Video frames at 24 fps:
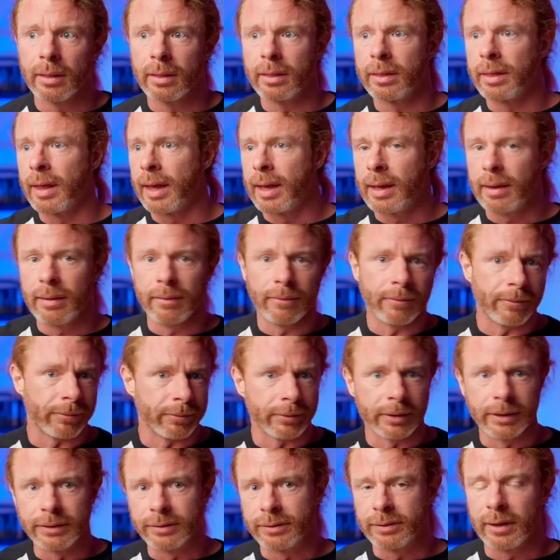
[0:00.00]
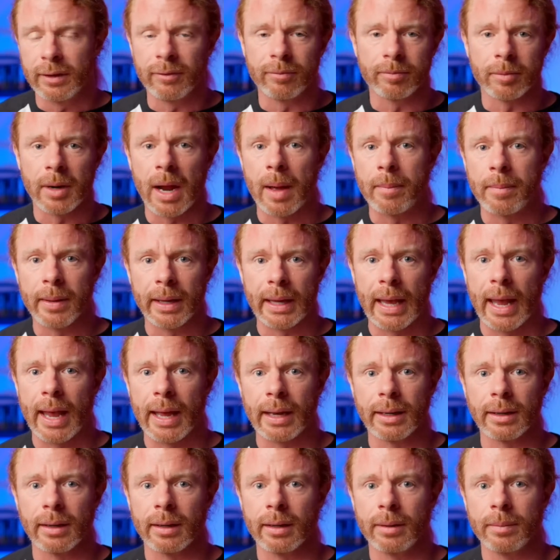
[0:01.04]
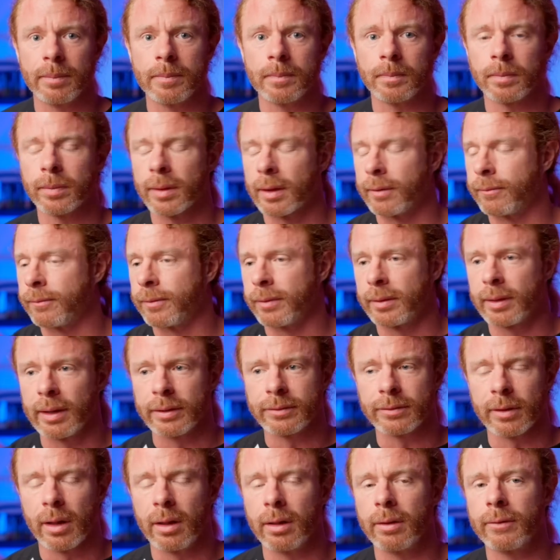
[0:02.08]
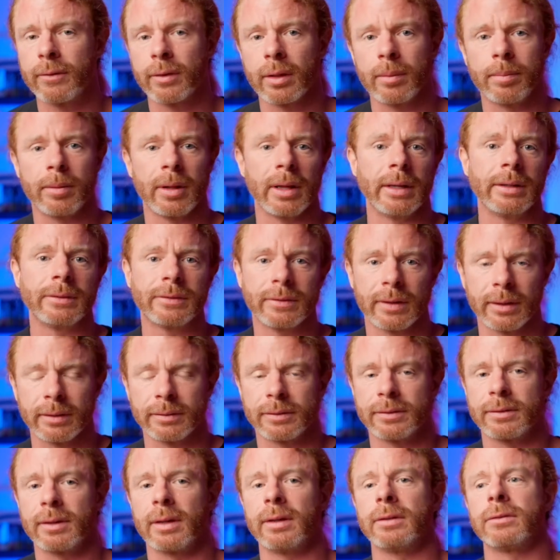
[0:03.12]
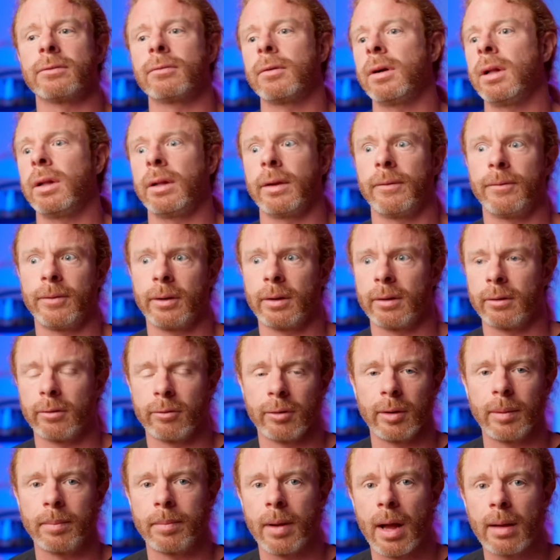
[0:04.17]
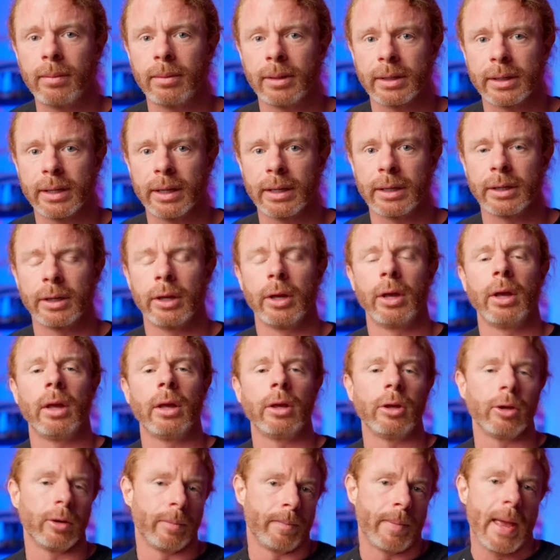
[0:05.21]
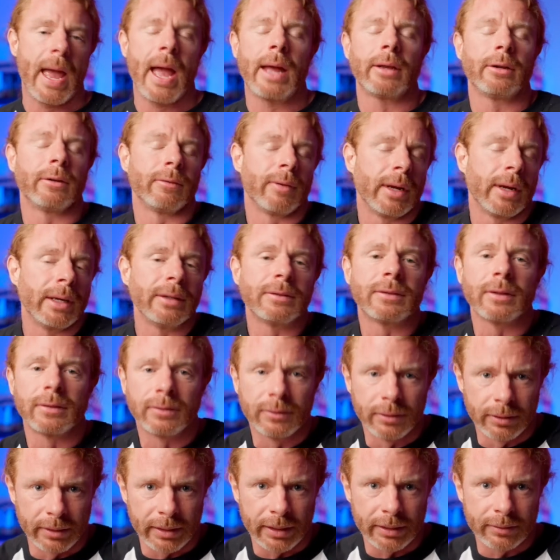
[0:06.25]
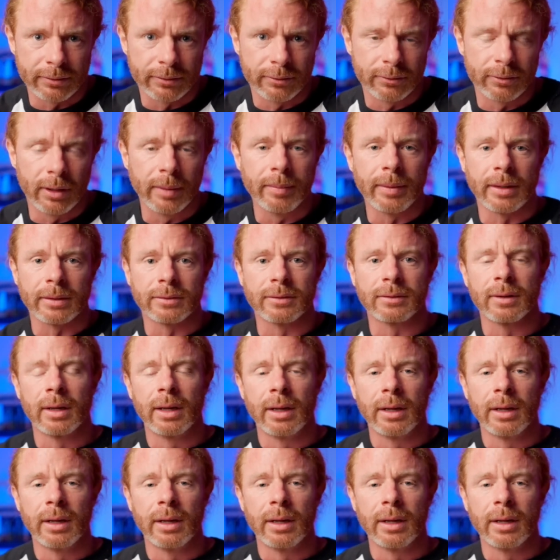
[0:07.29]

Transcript: they've received propaganda that's all over the place that says, well, if you're a Republican, you're bad, you're racist, you're an extremist.